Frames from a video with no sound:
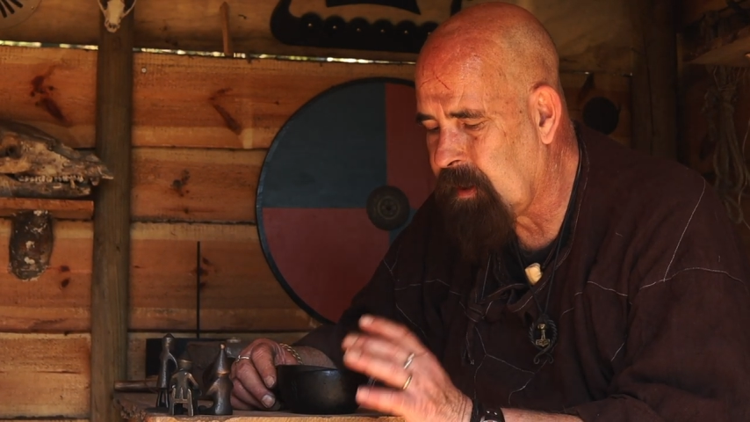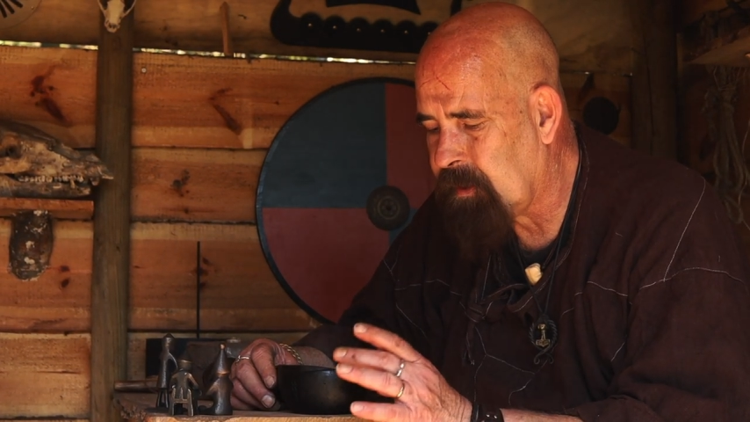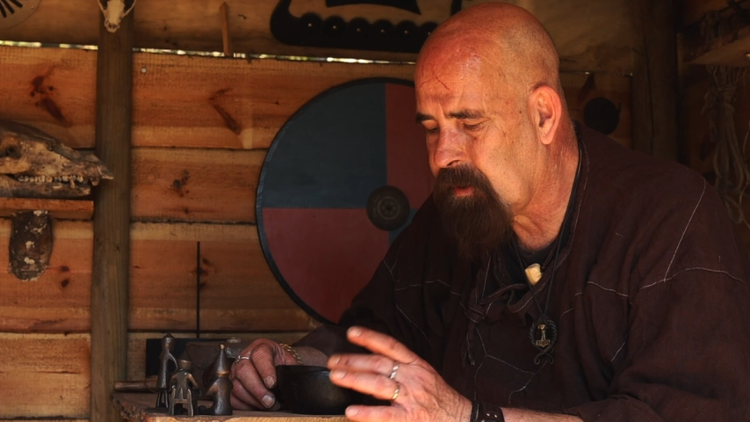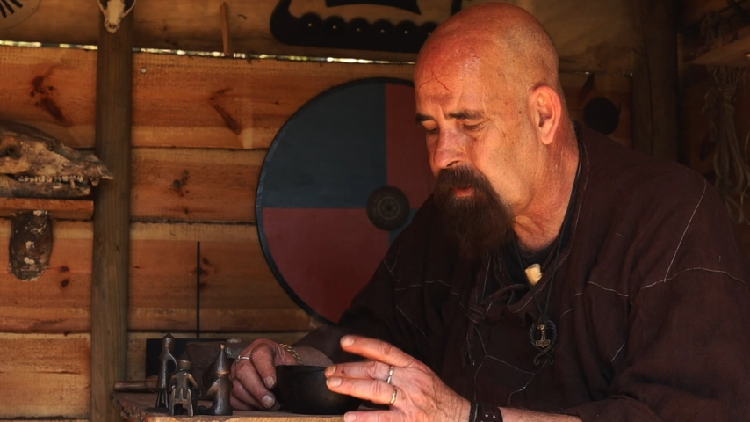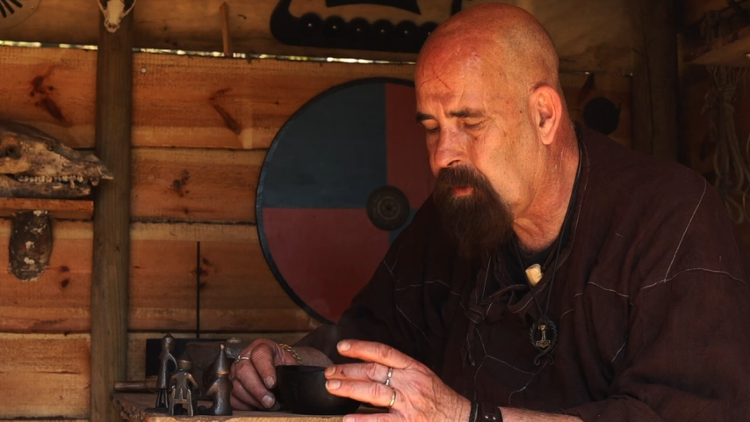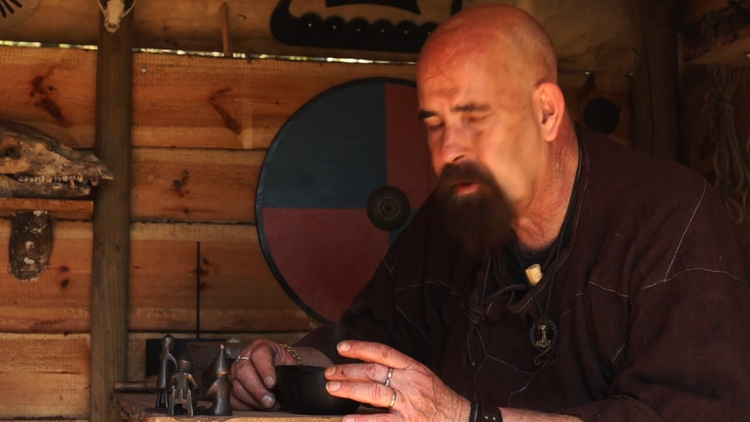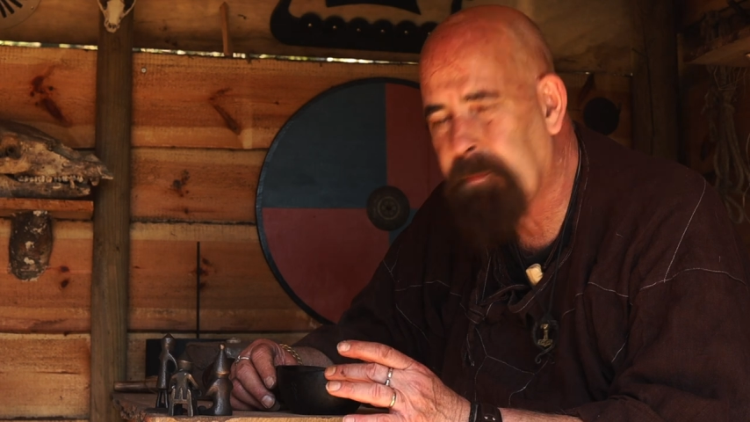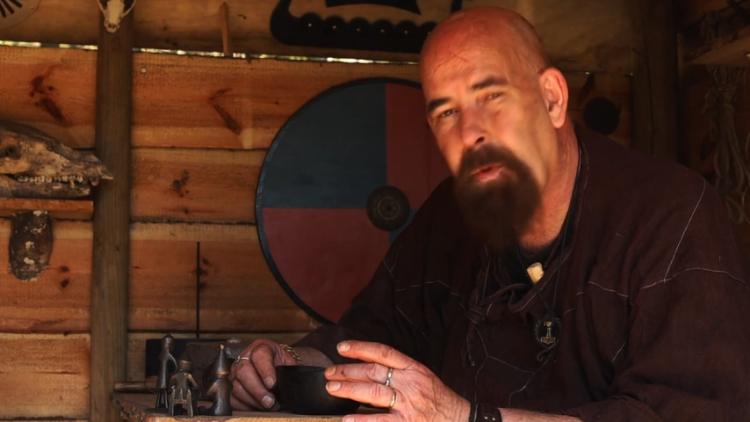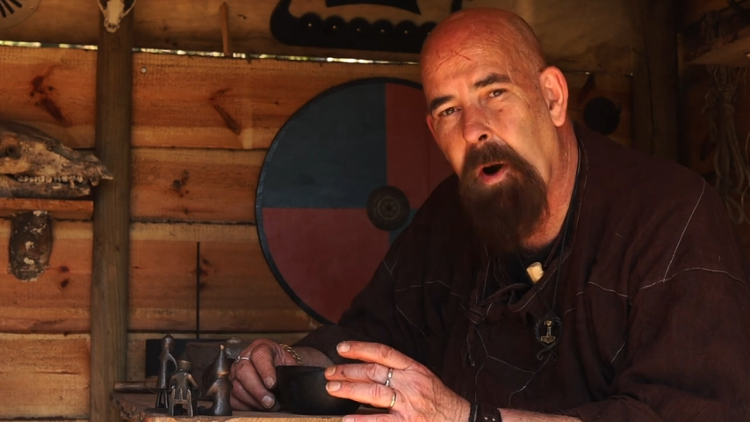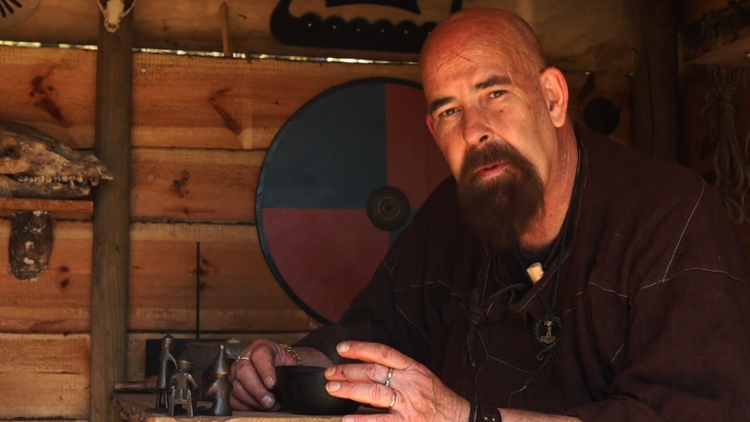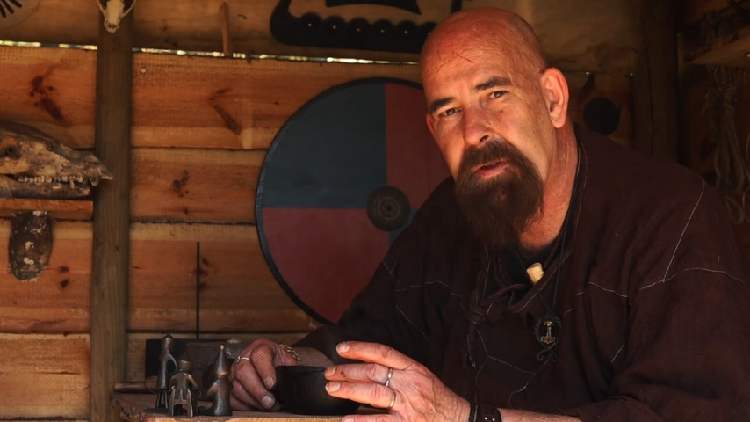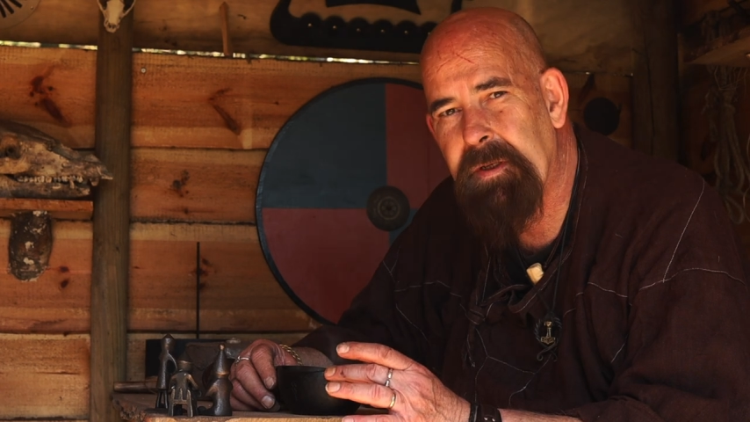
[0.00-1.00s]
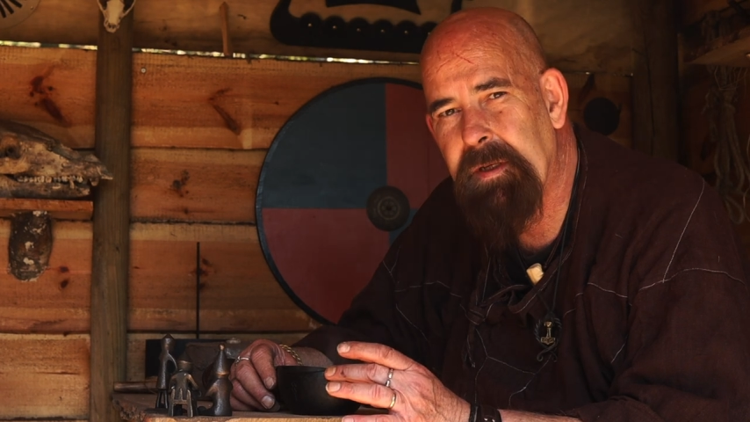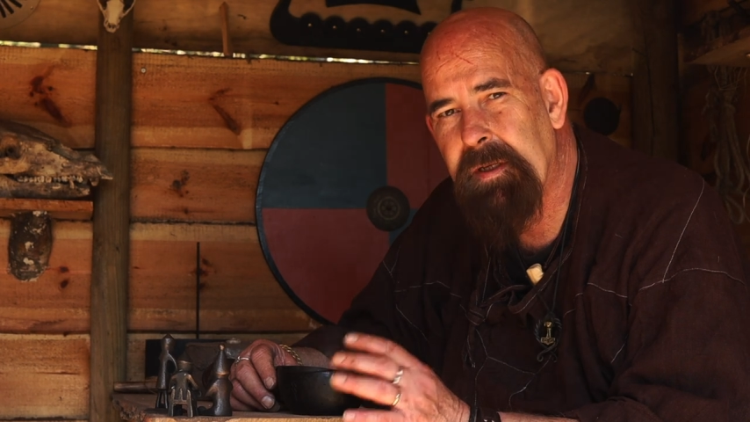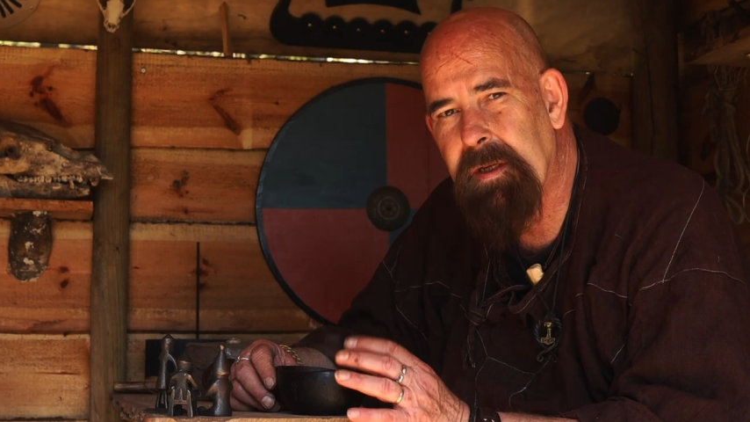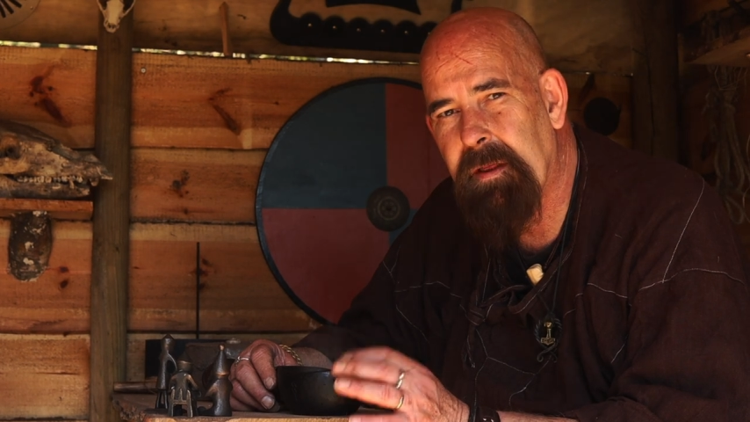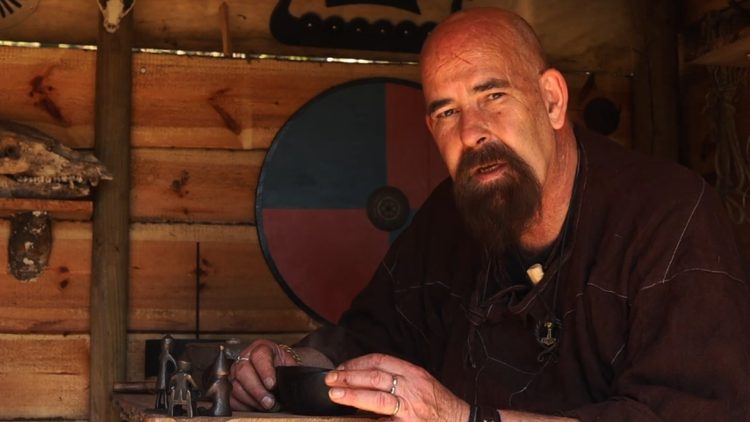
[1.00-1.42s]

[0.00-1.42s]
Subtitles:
there's a good properties in